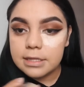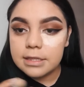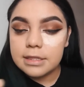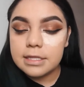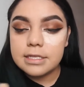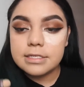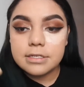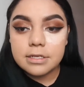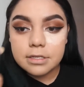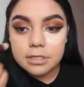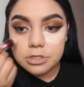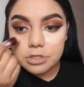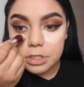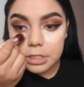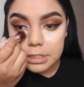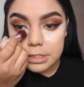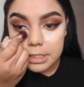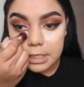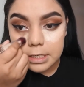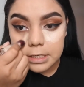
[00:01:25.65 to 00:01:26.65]
these are the
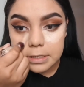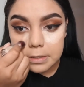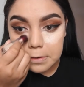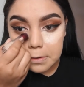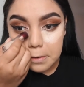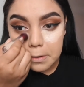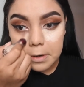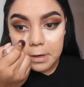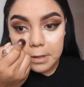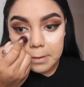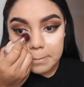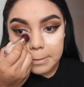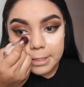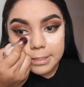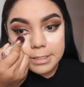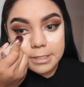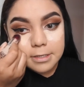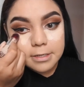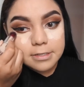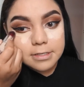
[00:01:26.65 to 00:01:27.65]
tricks that I do. Hold on, let me
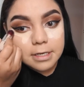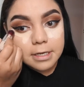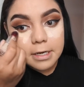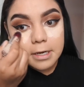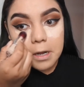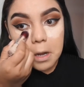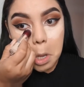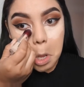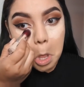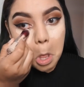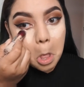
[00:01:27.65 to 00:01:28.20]
get to the other side.